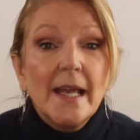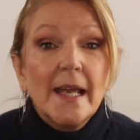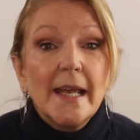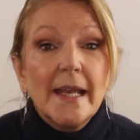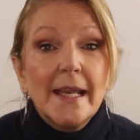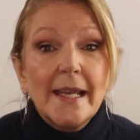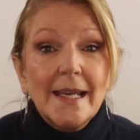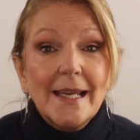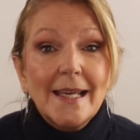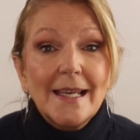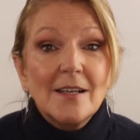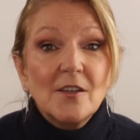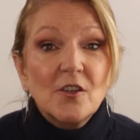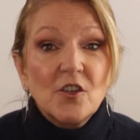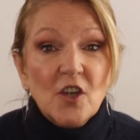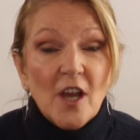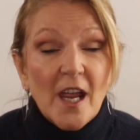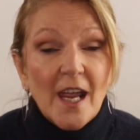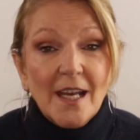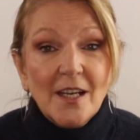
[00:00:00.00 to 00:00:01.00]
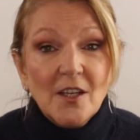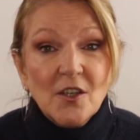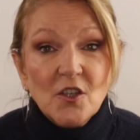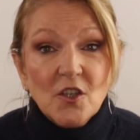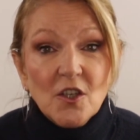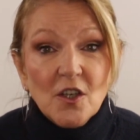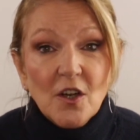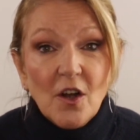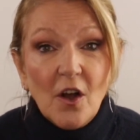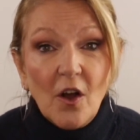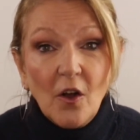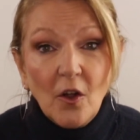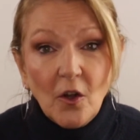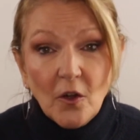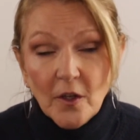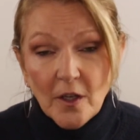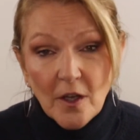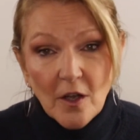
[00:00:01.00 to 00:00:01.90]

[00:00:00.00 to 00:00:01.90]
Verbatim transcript: he changed all the